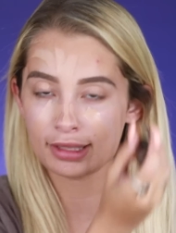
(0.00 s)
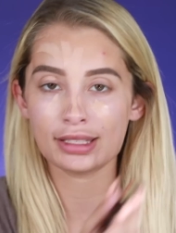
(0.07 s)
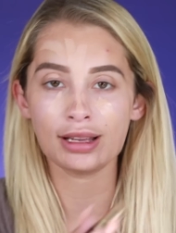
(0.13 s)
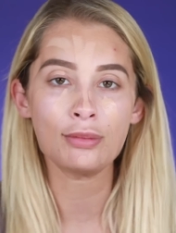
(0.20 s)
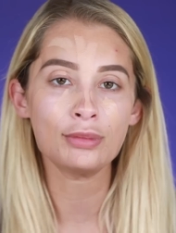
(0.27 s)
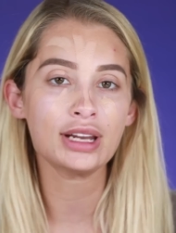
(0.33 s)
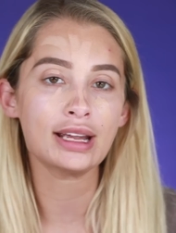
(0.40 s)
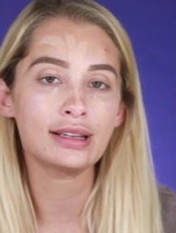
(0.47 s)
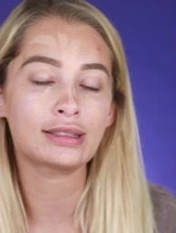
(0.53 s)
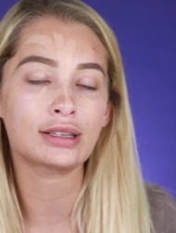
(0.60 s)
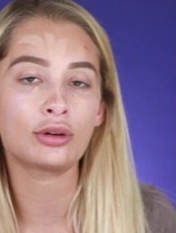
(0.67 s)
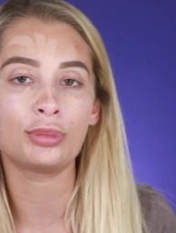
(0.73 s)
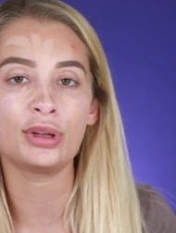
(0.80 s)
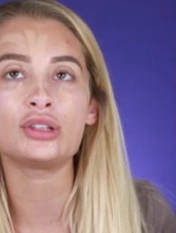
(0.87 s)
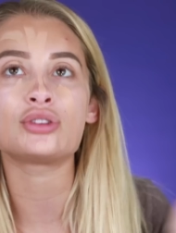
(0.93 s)
Some days
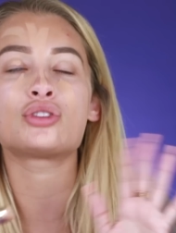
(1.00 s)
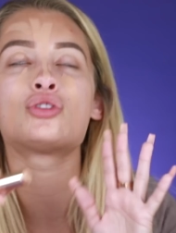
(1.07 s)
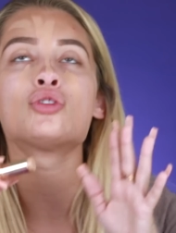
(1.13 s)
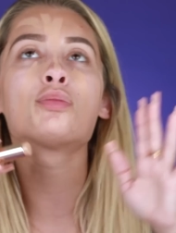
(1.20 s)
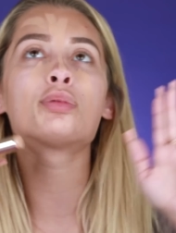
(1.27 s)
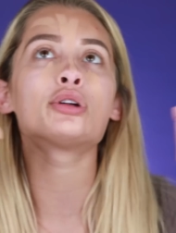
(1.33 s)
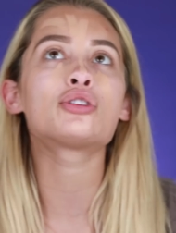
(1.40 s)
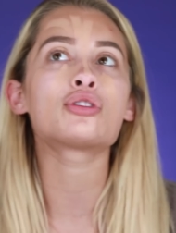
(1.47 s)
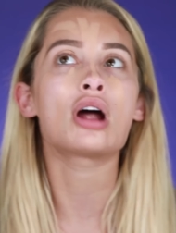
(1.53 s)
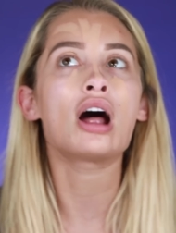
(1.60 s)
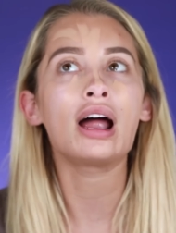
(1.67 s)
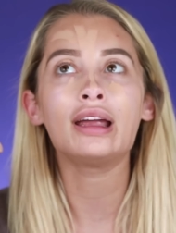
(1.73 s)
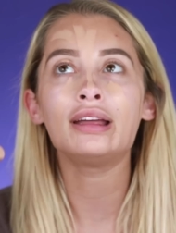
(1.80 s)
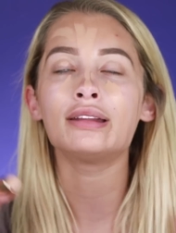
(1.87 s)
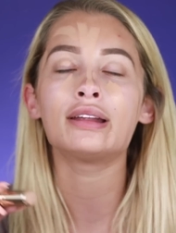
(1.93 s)
it'll be super
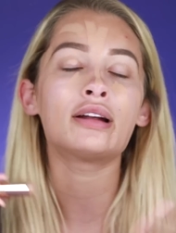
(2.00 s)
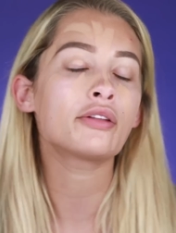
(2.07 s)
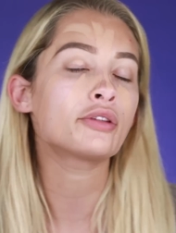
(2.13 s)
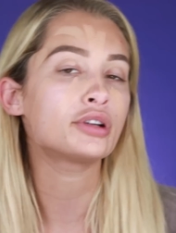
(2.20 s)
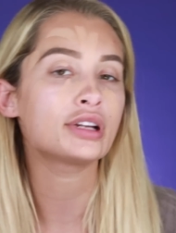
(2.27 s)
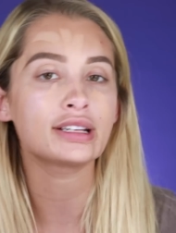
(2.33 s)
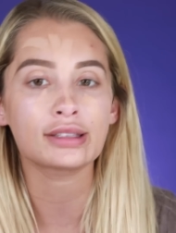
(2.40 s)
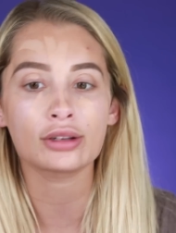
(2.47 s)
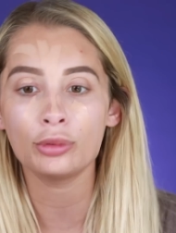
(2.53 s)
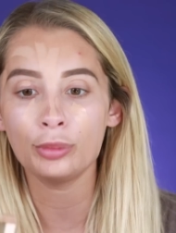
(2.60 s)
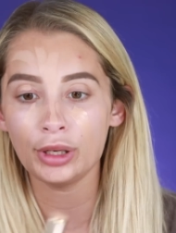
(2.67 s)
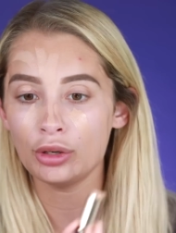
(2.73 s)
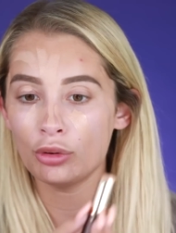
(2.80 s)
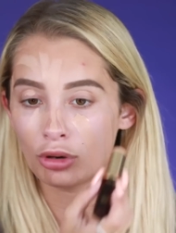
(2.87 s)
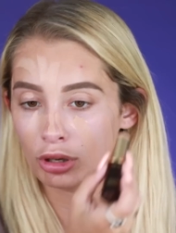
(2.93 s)
dry and then other days it'll
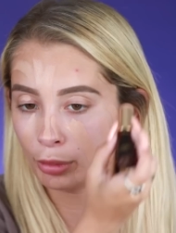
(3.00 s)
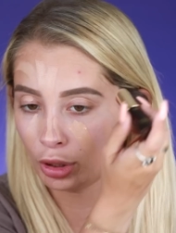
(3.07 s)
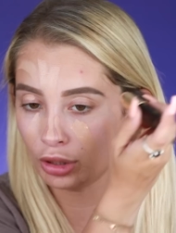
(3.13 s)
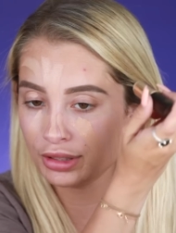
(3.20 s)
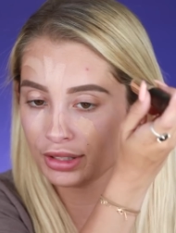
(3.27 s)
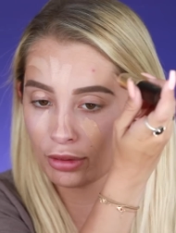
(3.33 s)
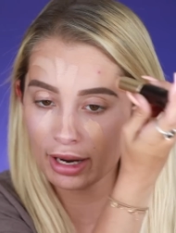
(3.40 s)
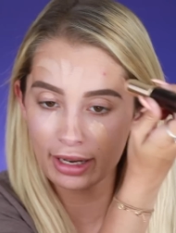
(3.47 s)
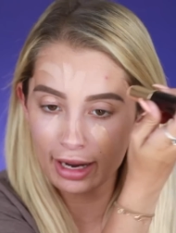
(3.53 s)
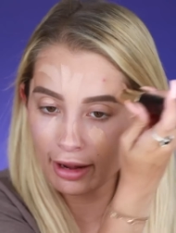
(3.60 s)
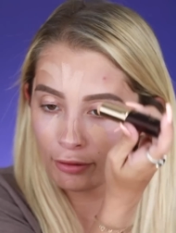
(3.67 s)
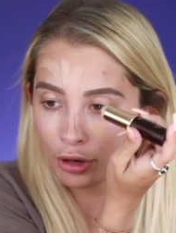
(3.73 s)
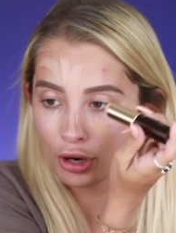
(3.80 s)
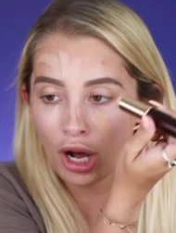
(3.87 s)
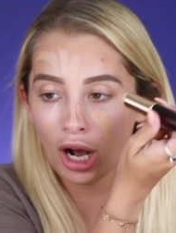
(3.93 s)
be normal, so I
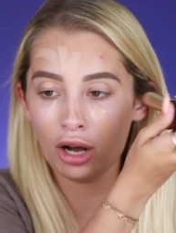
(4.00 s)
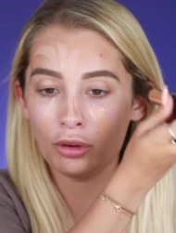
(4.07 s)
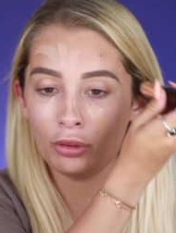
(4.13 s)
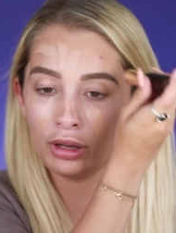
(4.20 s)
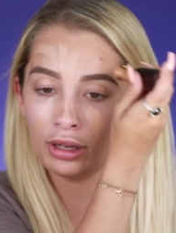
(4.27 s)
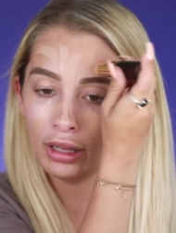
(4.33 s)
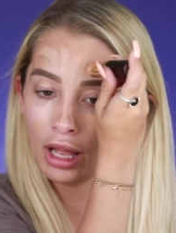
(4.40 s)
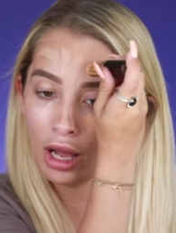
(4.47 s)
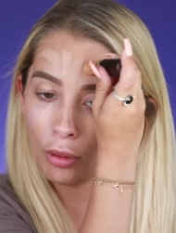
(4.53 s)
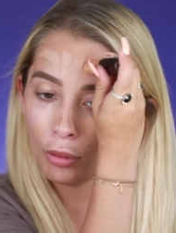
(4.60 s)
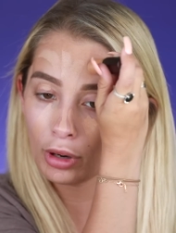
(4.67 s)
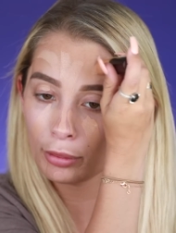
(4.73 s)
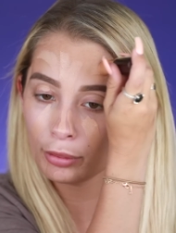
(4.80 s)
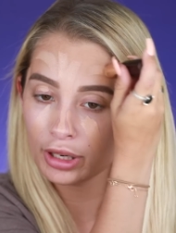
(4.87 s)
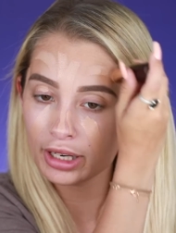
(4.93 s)
never know
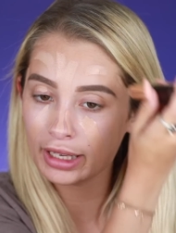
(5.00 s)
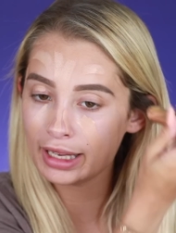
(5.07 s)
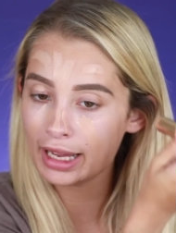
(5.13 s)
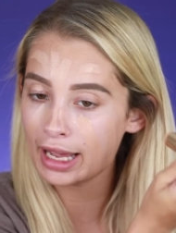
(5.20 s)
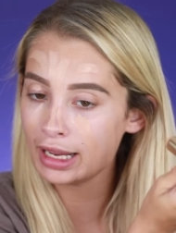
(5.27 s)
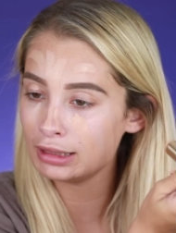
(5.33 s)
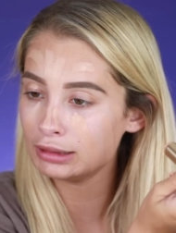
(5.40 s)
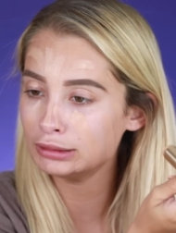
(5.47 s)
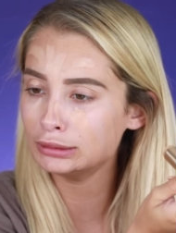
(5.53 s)
what I'm gonna get.